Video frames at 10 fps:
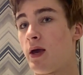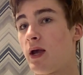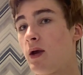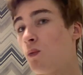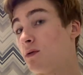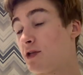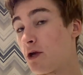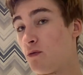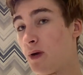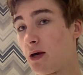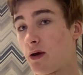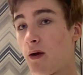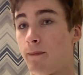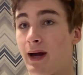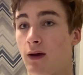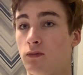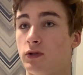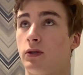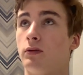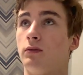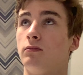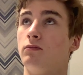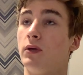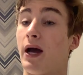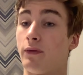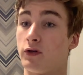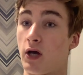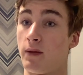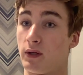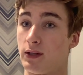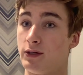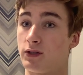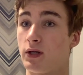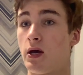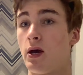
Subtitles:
it will set you back about, at the time at least,